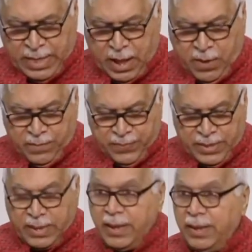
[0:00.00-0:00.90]
Now,
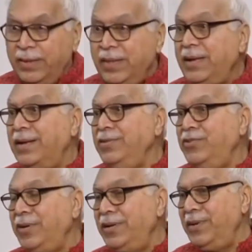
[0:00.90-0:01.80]
the
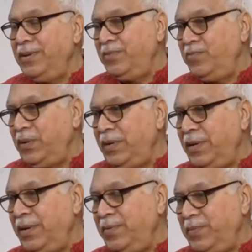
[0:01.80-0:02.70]
concern
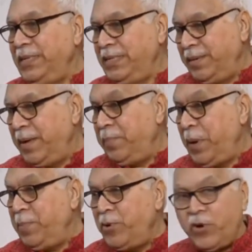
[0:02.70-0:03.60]
uh, which uh,
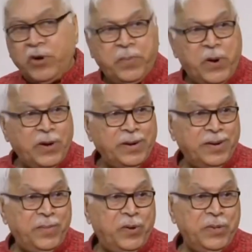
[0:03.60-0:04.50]
people talk about
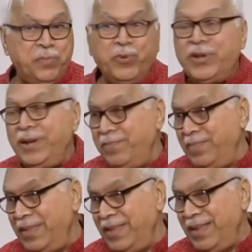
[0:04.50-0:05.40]
about the
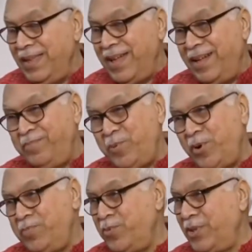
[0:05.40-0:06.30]
Muslim,
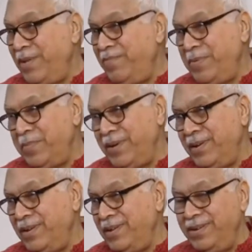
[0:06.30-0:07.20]
poor Muslim
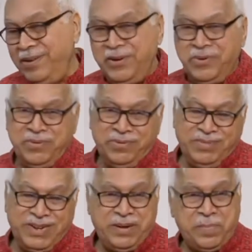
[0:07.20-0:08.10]
women, you
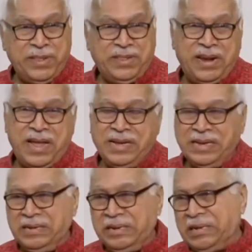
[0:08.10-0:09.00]
know, triple talaq,
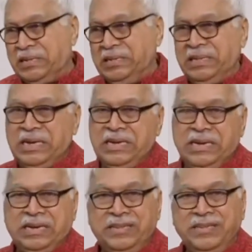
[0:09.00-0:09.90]
inki kar dete
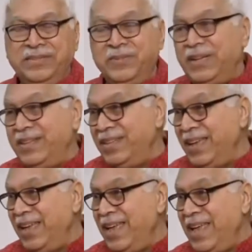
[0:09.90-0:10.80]
hain, ye kar dete,
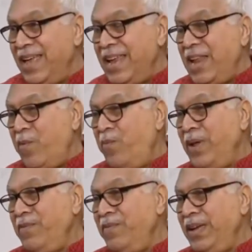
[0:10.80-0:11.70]
dete. Now,
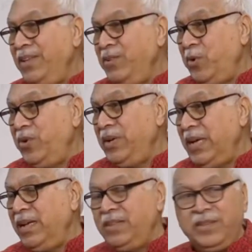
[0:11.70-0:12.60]
when we you
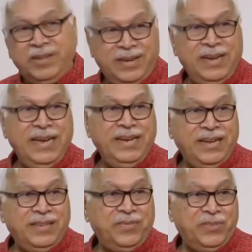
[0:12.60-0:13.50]
hear uh,
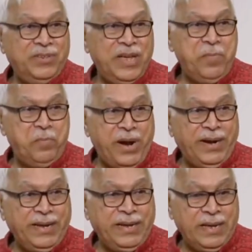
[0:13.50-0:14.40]
leaders of the same
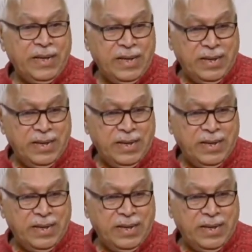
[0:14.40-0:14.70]
party,